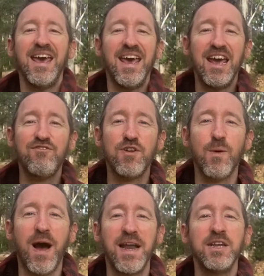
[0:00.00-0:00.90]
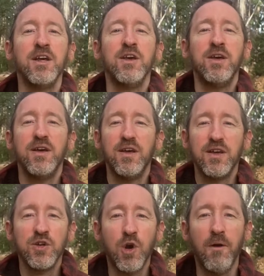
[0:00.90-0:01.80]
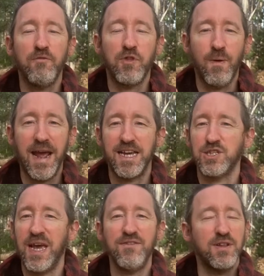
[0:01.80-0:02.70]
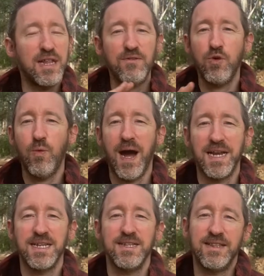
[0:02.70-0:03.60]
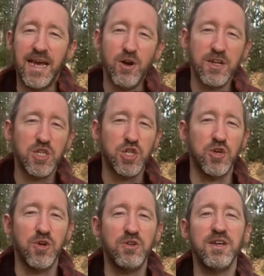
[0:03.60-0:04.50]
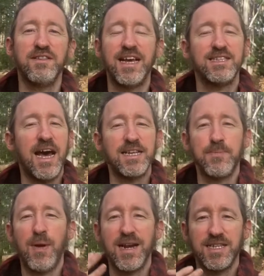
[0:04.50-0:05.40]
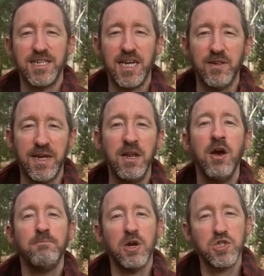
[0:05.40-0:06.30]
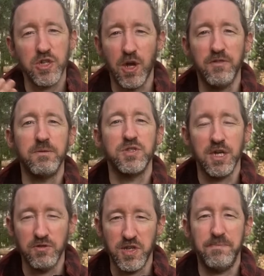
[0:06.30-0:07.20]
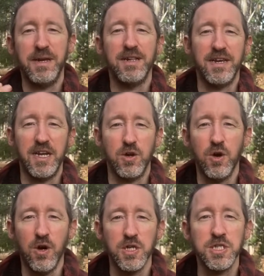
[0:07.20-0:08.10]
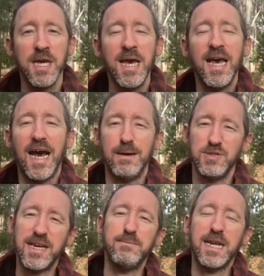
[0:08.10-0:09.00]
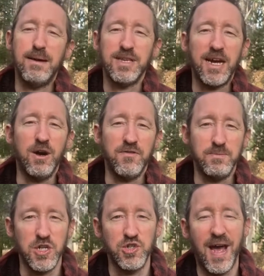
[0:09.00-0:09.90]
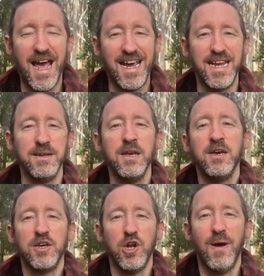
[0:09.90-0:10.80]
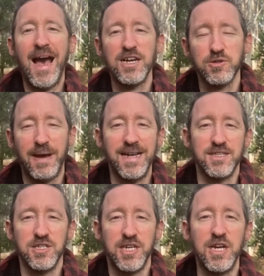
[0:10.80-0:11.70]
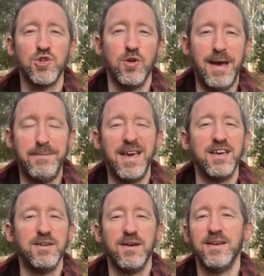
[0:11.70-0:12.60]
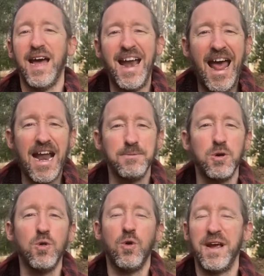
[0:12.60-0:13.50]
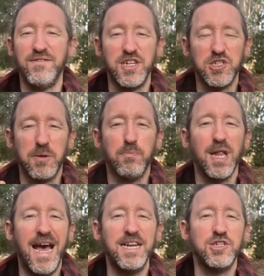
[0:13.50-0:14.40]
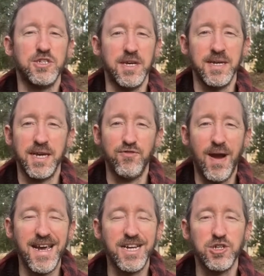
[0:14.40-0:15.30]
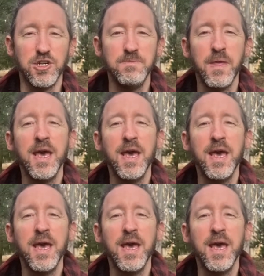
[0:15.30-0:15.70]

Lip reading: Everyone got the Reiki. So even level 1, they got attuned, they started to practice healing, mostly on themselves, admittedly, in a course. Sometimes I got them to drag in, housemates, etc., or maybe an animal or even just a plant to give Reiki to.